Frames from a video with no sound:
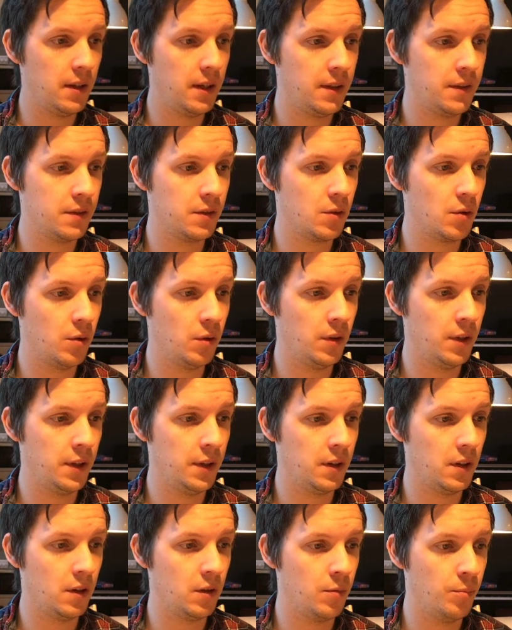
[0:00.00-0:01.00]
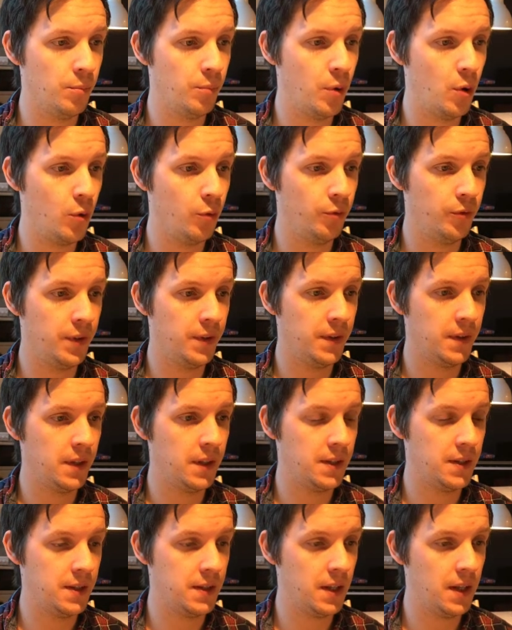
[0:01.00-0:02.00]
Let's call it a component
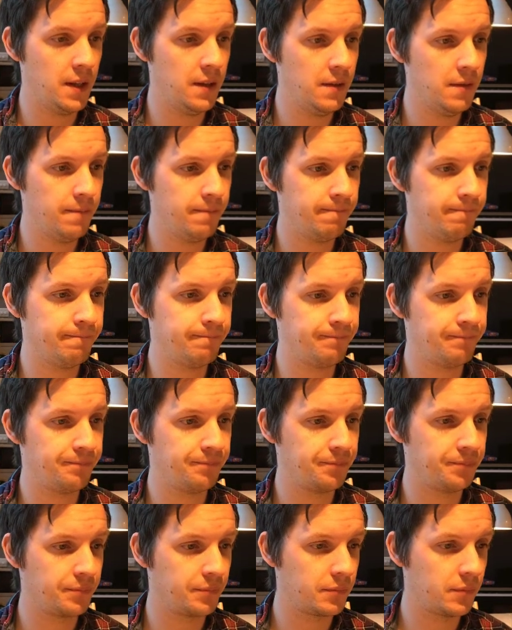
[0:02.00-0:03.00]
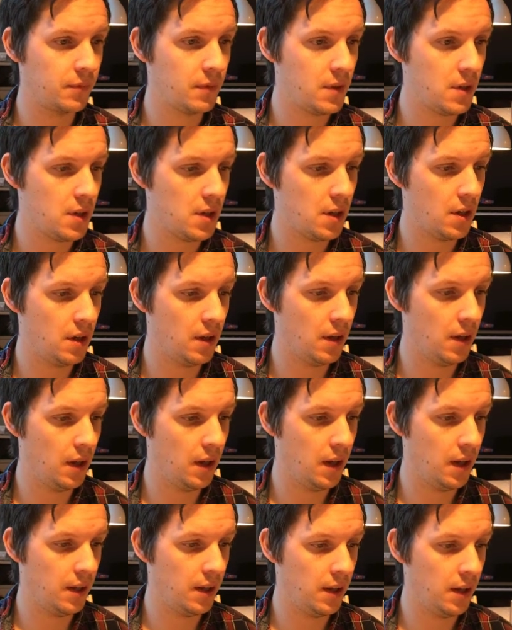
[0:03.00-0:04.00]
instead.
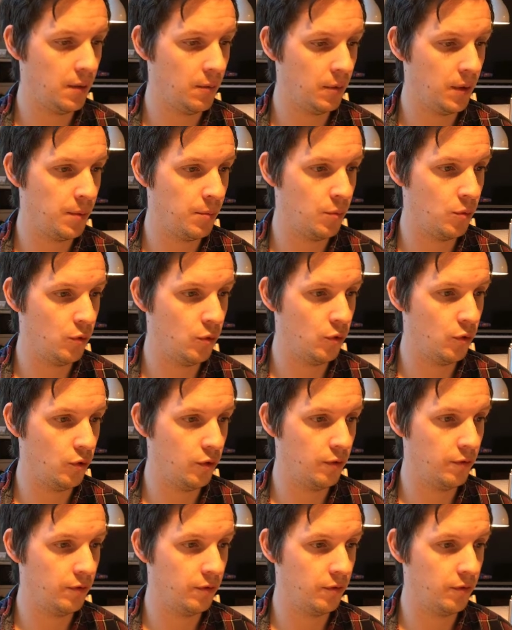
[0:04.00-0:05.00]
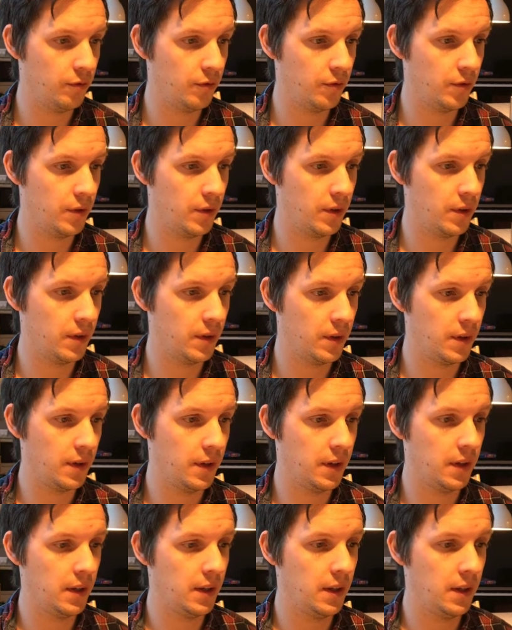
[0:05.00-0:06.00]
And then we move
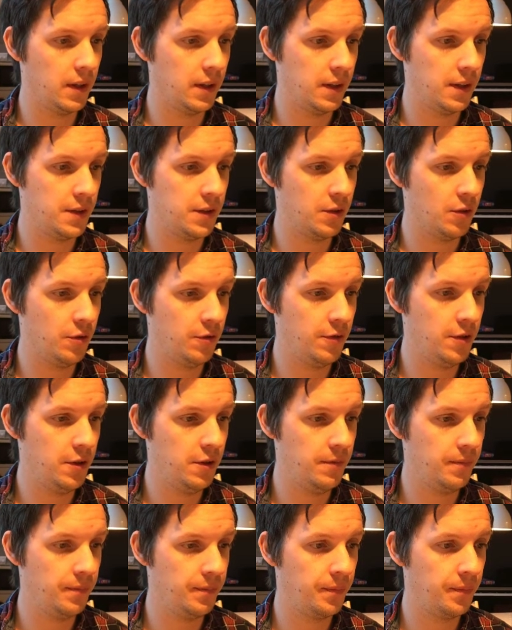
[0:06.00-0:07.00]
this over.